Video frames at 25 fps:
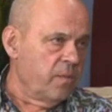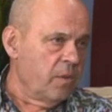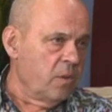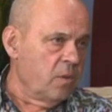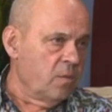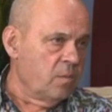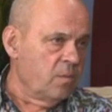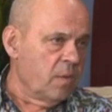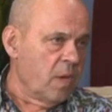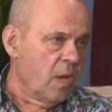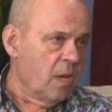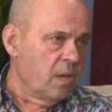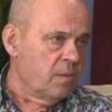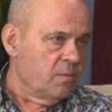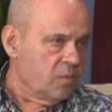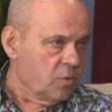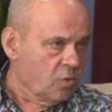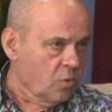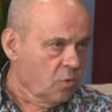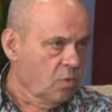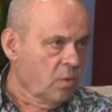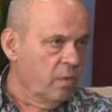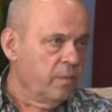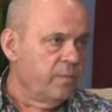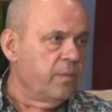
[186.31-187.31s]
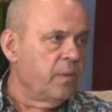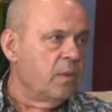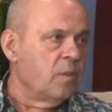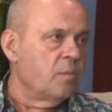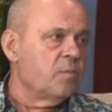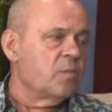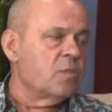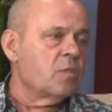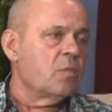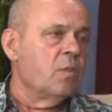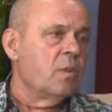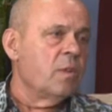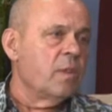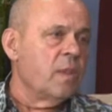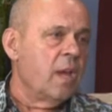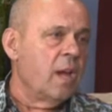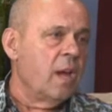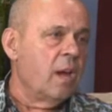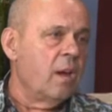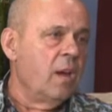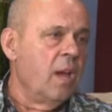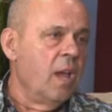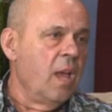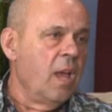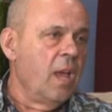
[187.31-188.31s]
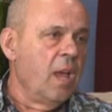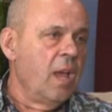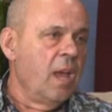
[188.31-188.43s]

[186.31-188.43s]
film uh, school, film school there,